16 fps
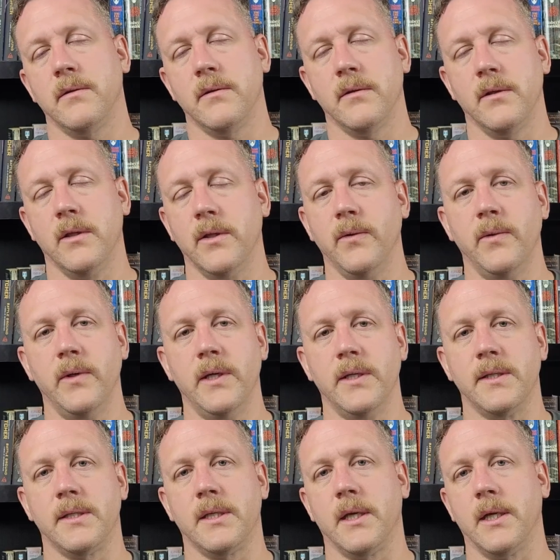Louis
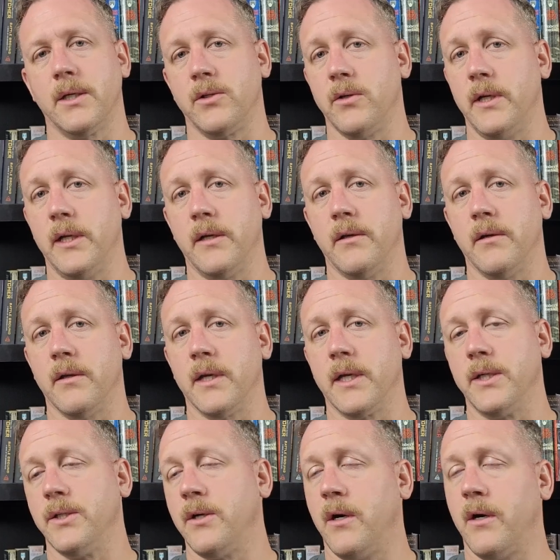is like treating her like a
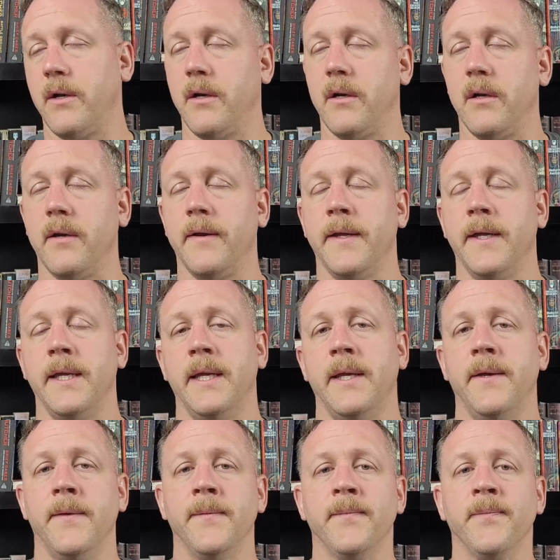daughter.
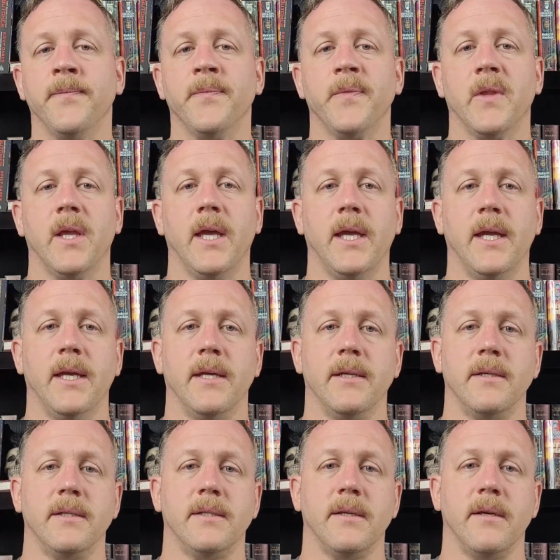
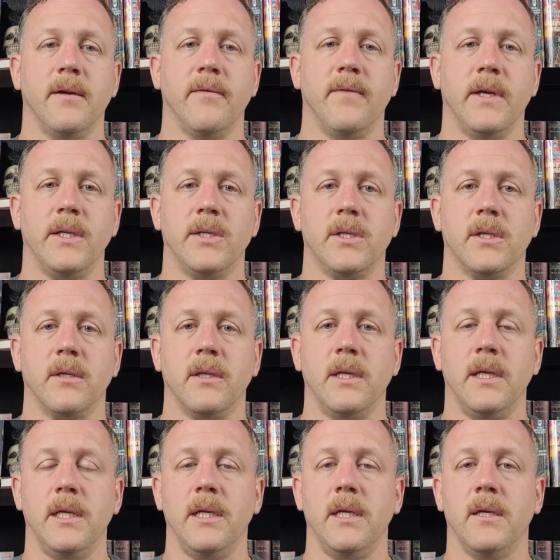And
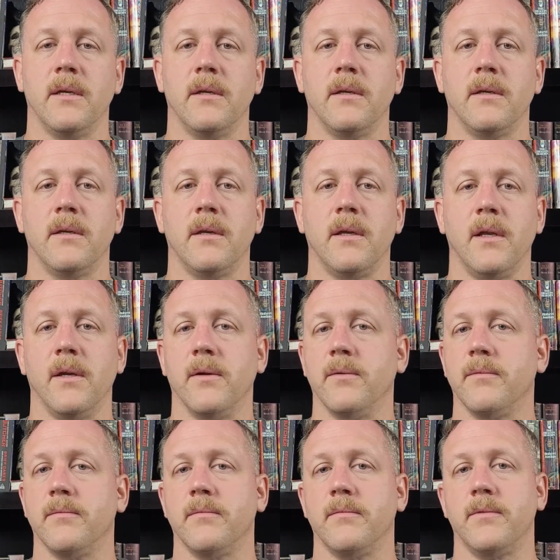eventually,
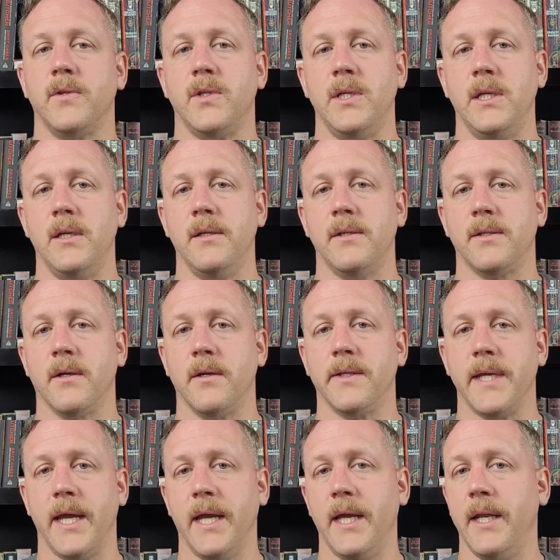she
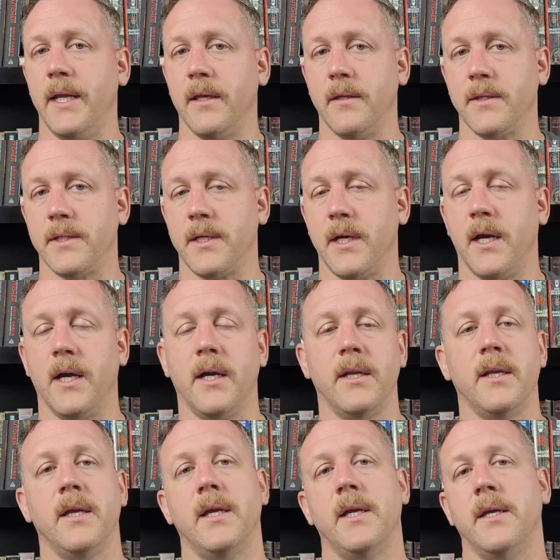starts hating
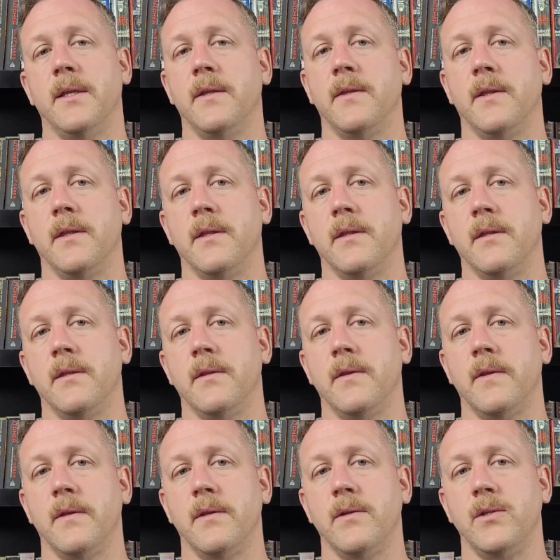Lestat and
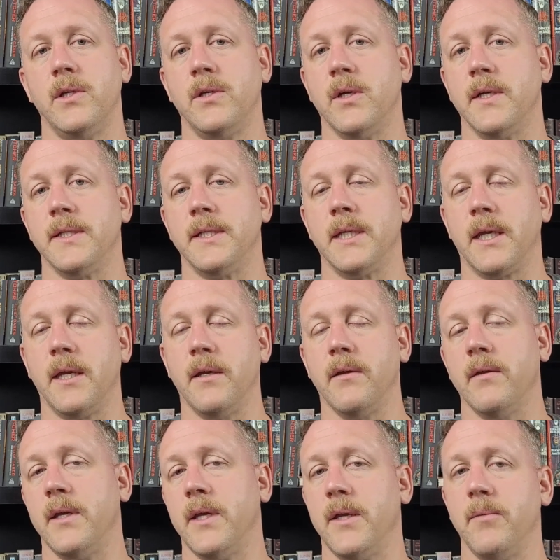she tries to
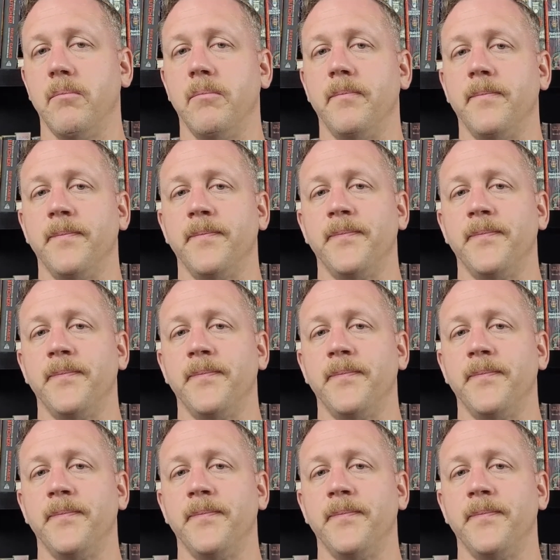kill him.